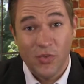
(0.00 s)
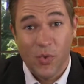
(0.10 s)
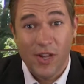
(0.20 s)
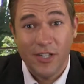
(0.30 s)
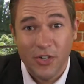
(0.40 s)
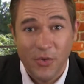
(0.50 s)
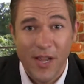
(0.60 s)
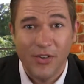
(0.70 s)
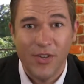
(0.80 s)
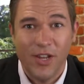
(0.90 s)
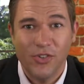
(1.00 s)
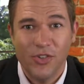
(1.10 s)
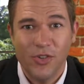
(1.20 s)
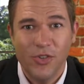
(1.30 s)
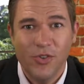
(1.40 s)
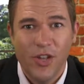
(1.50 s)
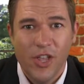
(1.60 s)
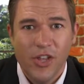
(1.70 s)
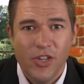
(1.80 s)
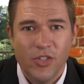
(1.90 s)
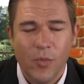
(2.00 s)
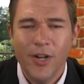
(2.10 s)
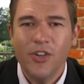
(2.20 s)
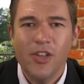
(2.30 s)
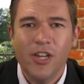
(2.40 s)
walking around now, do you? So where did they